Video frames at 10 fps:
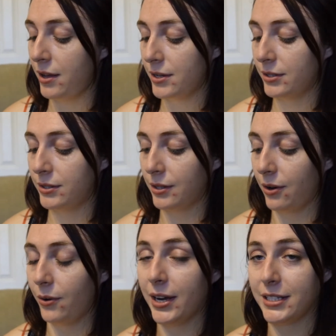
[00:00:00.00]

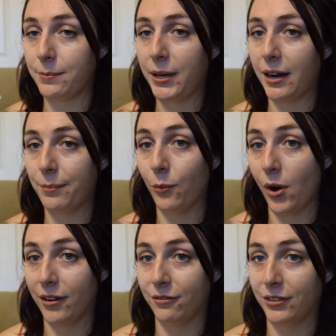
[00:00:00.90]
So I did pick up
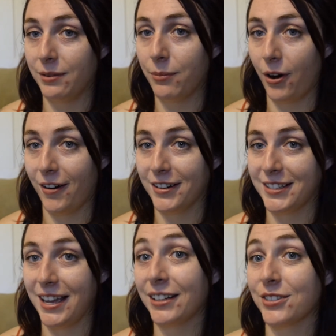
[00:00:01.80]
one of the
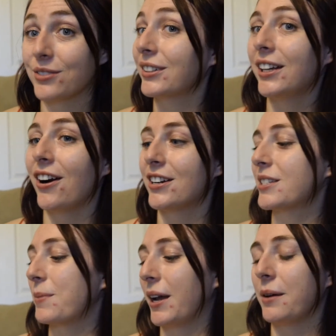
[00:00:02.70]
bars, and it was really hard
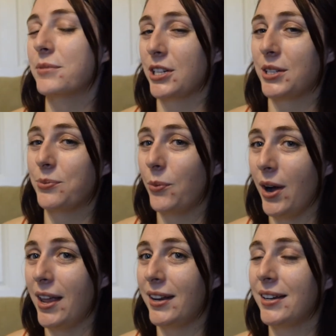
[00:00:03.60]
to pick up just
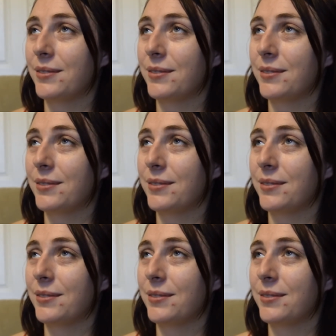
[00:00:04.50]
one